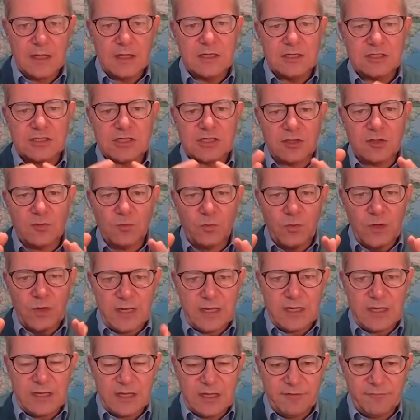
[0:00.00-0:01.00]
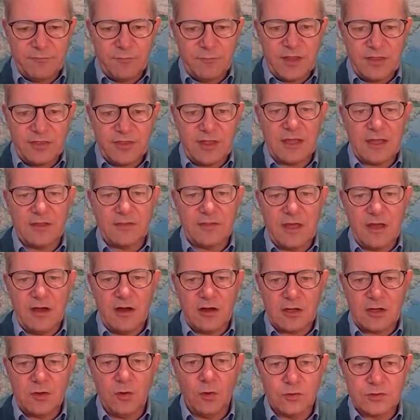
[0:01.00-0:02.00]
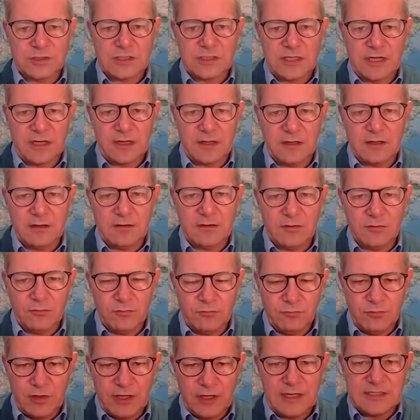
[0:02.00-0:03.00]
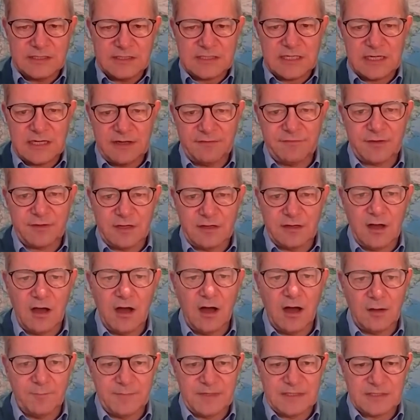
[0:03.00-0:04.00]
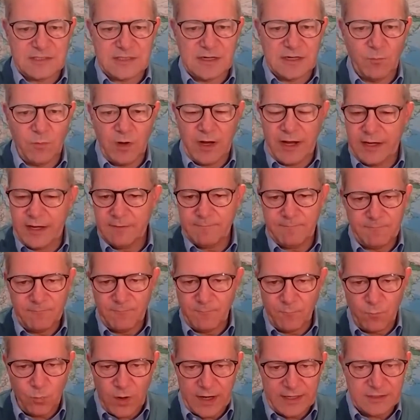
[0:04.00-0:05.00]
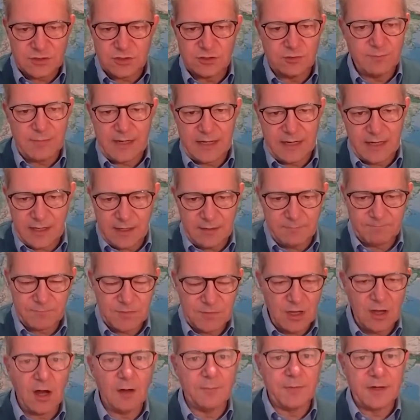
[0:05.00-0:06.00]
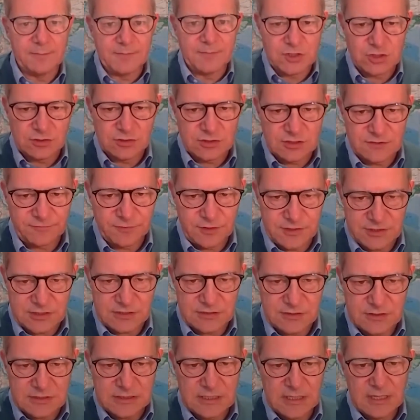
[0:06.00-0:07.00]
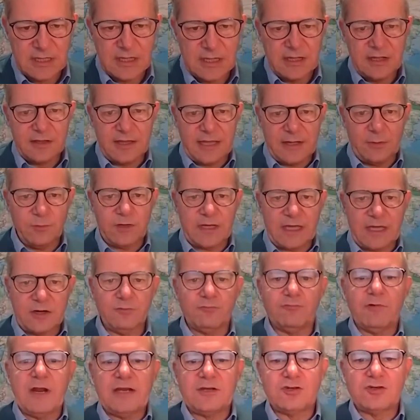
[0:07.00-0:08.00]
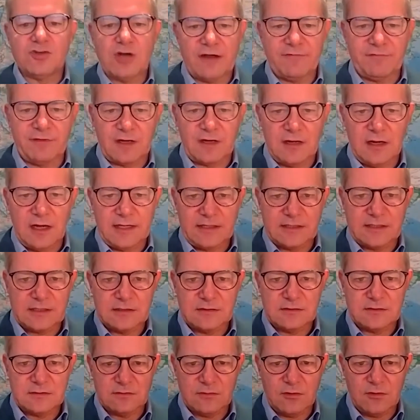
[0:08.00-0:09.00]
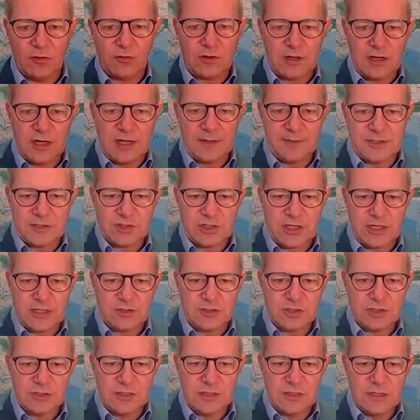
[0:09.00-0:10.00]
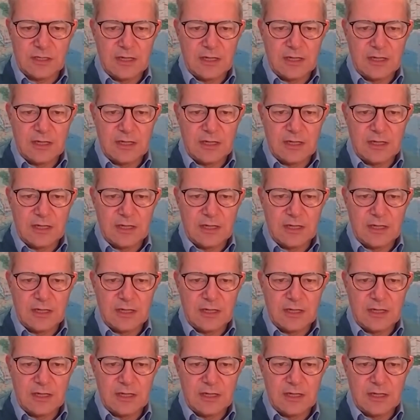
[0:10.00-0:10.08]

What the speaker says: so that if we think they are causing really significant harm in some way too many carbon emissions, for instance, they will get a red traffic light on climate change.